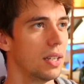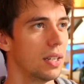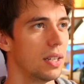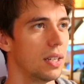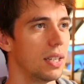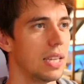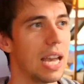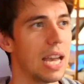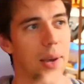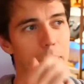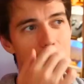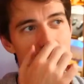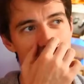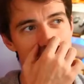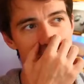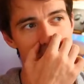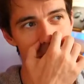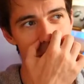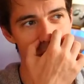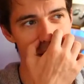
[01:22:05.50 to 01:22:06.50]
Yeah, I mean,
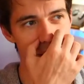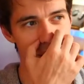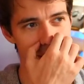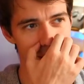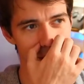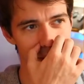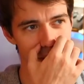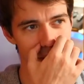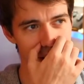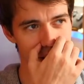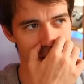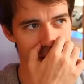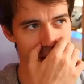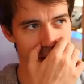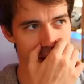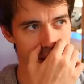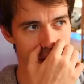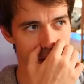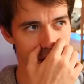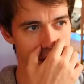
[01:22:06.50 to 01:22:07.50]
subscribers don't actually
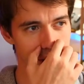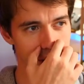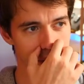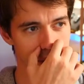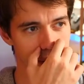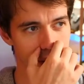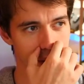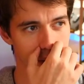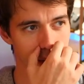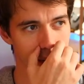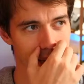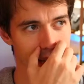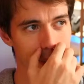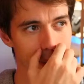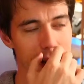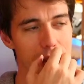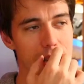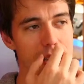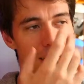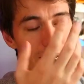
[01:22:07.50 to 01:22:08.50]
count. I
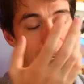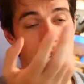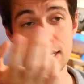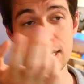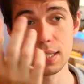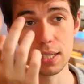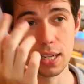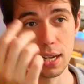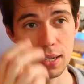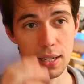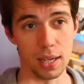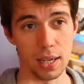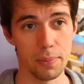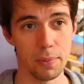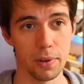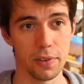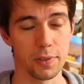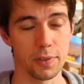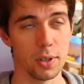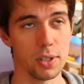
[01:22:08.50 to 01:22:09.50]
mean, it's a nice
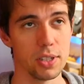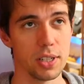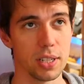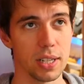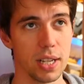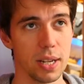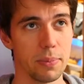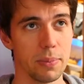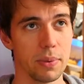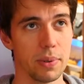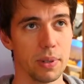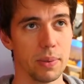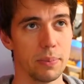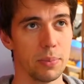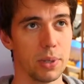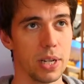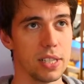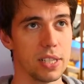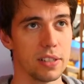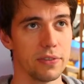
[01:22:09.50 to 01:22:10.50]
number, of course, and can be
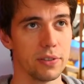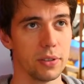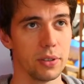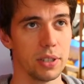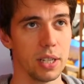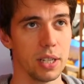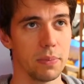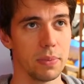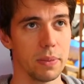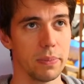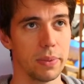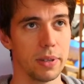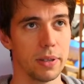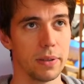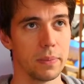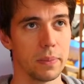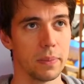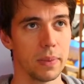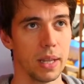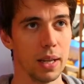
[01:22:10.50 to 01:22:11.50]
impressive to tell people.
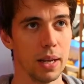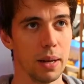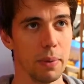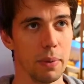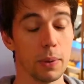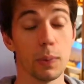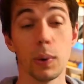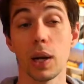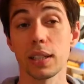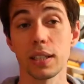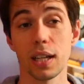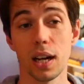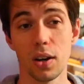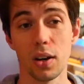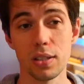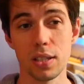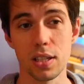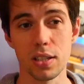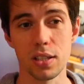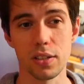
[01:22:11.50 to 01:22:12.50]
But what
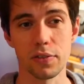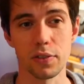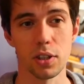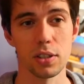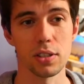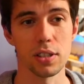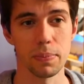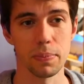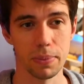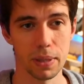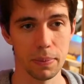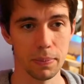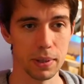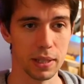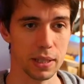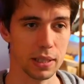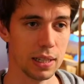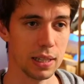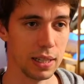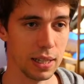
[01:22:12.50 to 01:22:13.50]
counts is, of course, the people
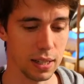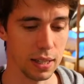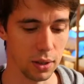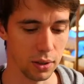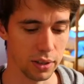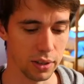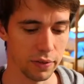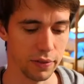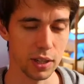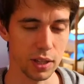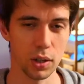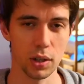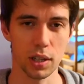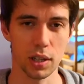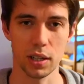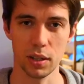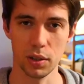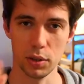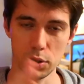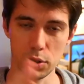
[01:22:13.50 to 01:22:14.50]
that click on the video
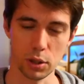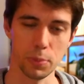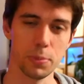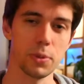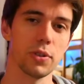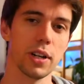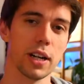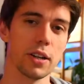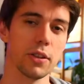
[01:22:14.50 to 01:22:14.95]
that YouTube's